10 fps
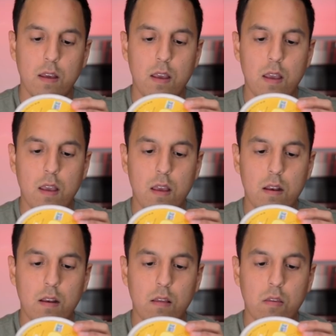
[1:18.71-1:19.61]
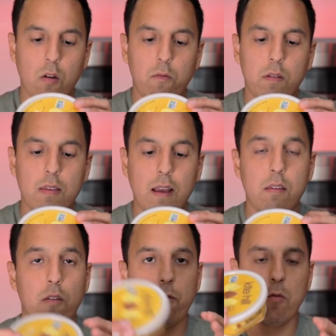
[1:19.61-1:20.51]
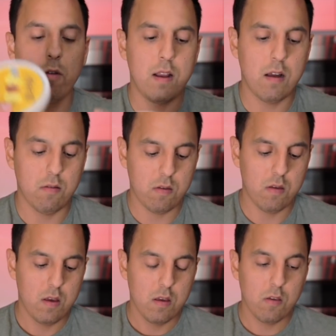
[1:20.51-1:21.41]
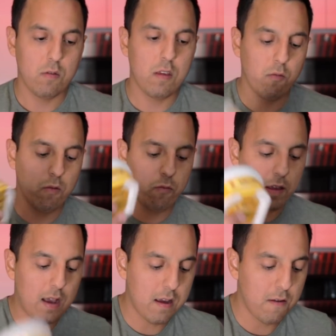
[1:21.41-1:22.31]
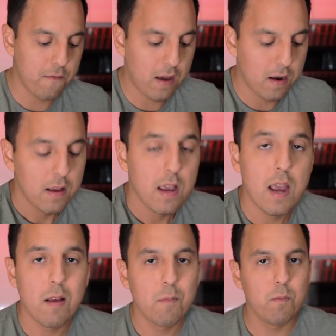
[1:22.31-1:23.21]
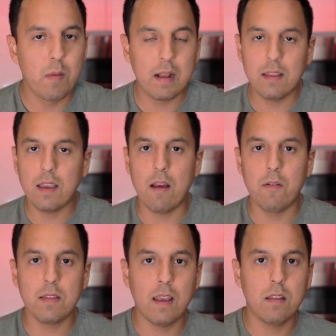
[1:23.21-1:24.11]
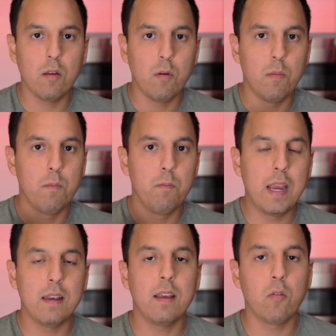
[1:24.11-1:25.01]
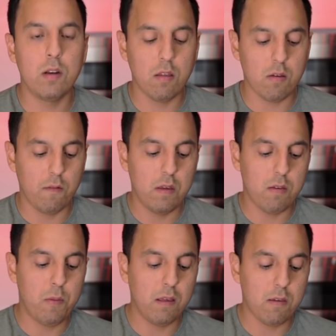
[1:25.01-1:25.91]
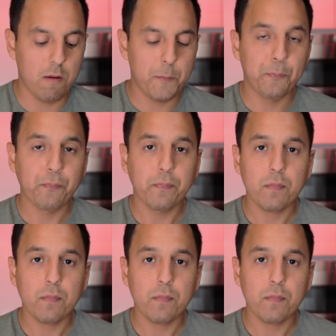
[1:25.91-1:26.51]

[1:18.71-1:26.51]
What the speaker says: And its serving size is for 1 ounce. So this one's really high in fat. Mainly everything, the main ingredients of this pizza